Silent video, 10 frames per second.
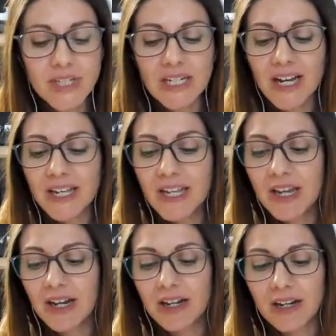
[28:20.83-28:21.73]

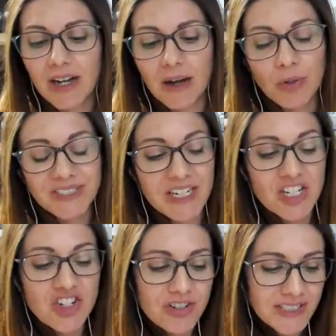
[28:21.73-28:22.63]
I was
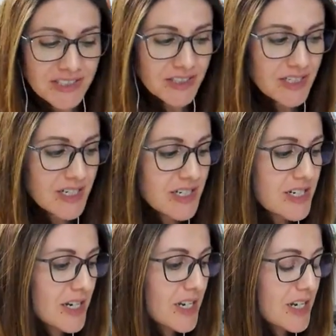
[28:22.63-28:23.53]

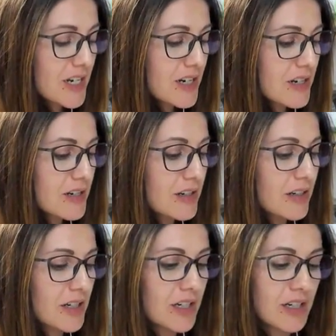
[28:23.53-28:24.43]
interested in
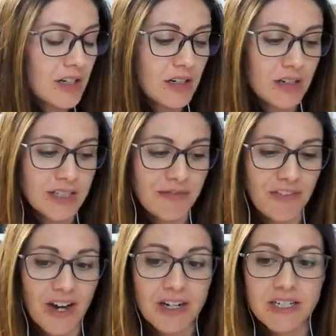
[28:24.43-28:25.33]
the
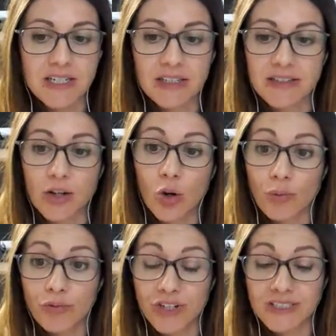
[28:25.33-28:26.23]
fact that the
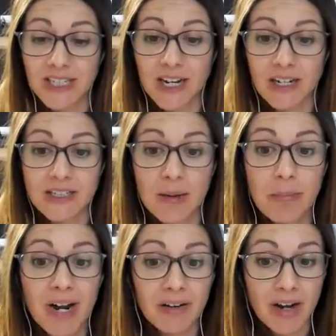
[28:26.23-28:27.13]
conference had a
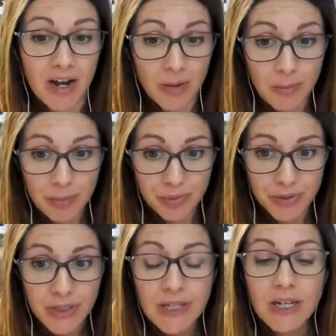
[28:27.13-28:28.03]
bar camp,
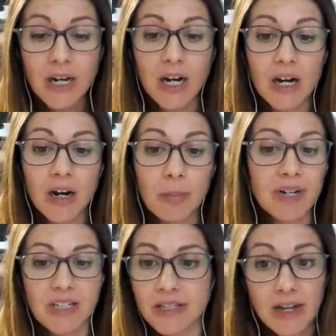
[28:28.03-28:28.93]

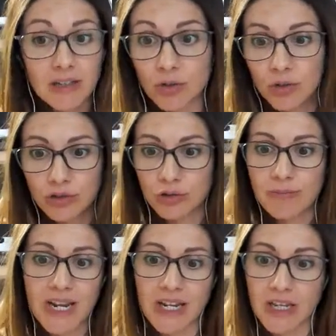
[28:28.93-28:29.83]
but it had also
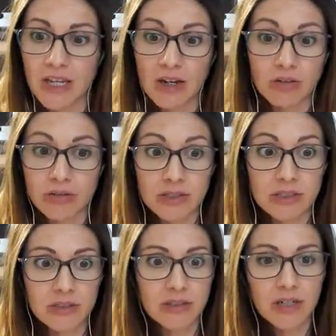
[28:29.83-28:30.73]
many
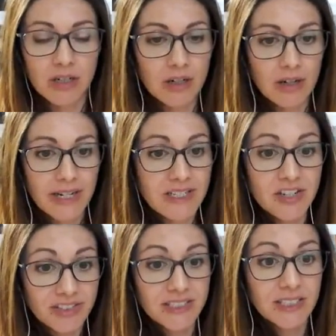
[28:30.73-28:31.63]
other
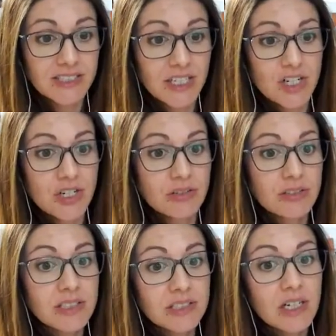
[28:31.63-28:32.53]
interesting
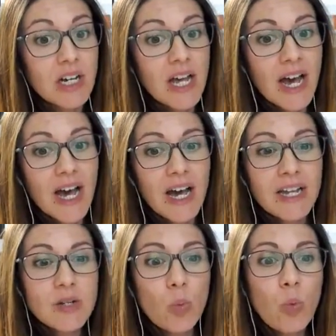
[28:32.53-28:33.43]
sessions.
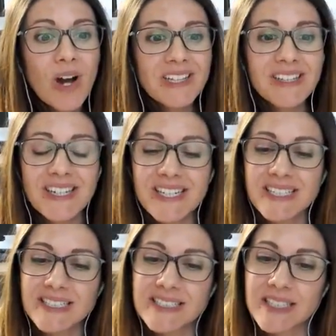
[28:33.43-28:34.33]
And what
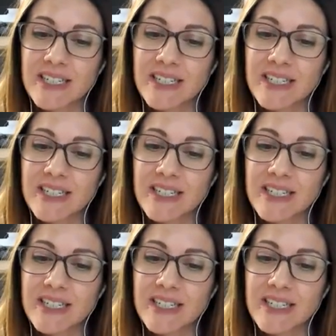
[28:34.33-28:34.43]
came